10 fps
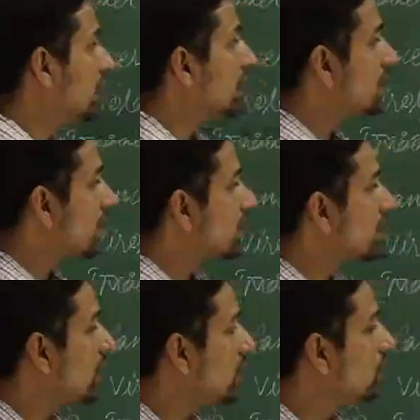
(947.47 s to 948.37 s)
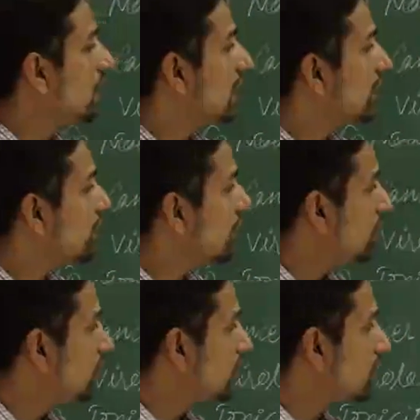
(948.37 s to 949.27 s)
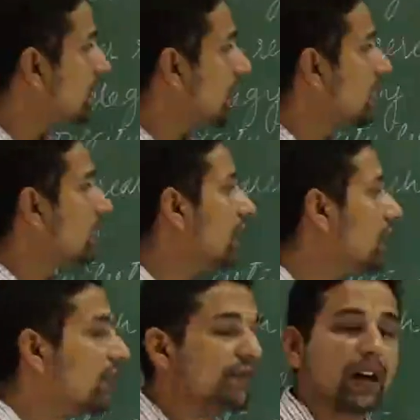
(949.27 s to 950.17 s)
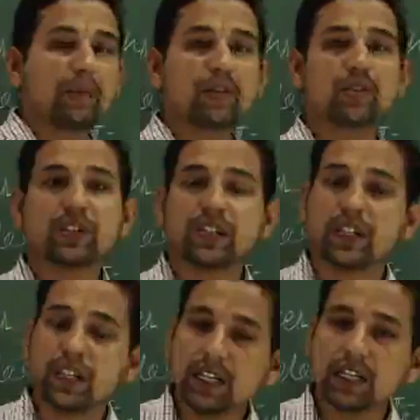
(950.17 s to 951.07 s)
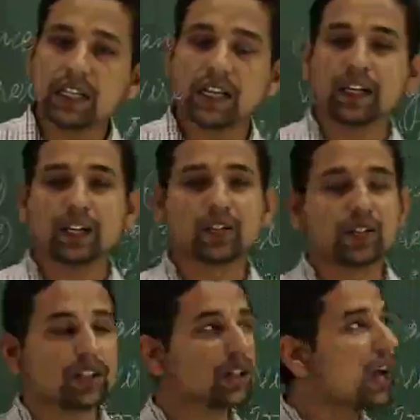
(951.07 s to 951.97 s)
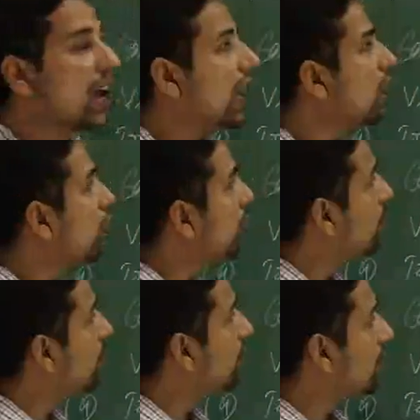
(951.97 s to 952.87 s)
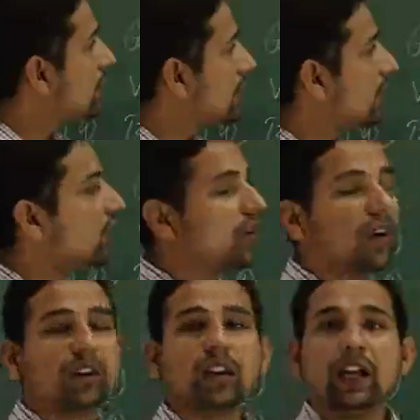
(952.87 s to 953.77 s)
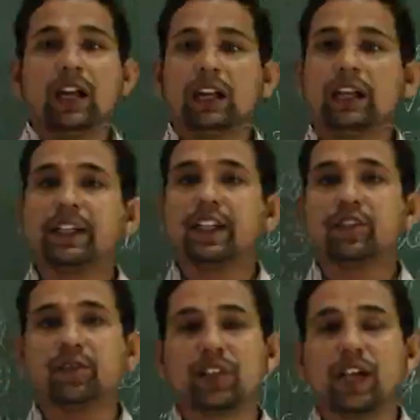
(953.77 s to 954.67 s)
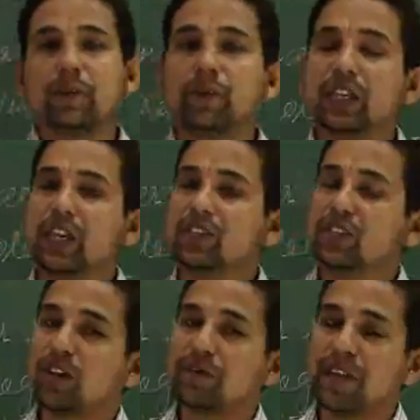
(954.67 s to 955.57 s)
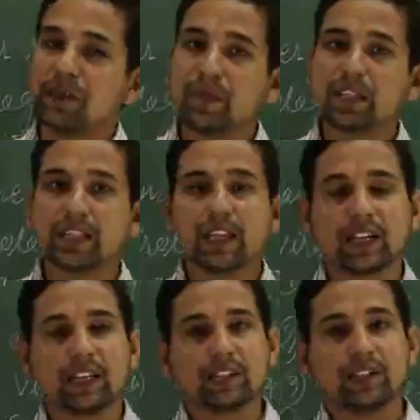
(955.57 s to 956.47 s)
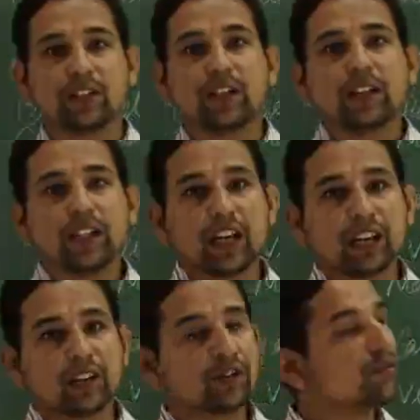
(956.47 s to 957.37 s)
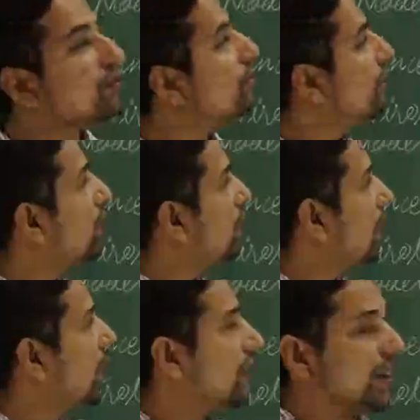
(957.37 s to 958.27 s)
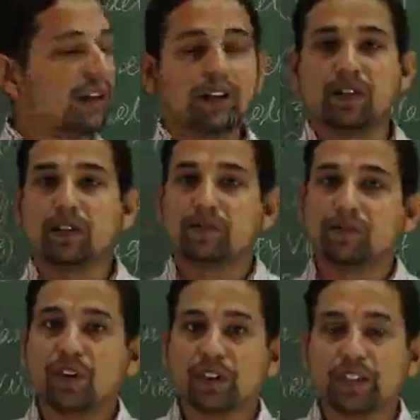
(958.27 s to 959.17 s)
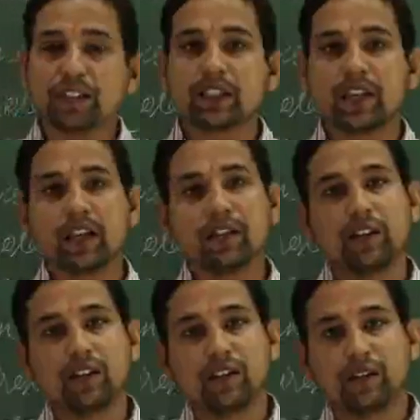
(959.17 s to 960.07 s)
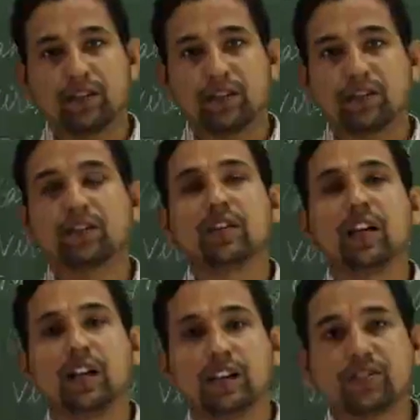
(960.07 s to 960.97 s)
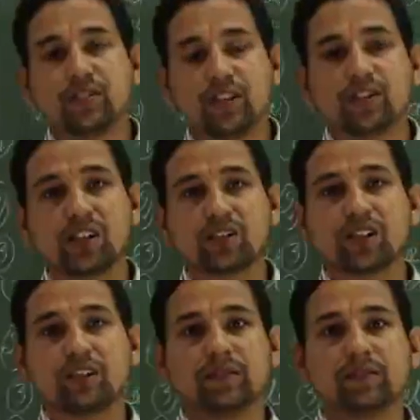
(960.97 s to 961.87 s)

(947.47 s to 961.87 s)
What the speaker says: this is the new area for use in the pharmaceutical industry. I hope you understand all related to the application of animal cell culture. Thank you for this session.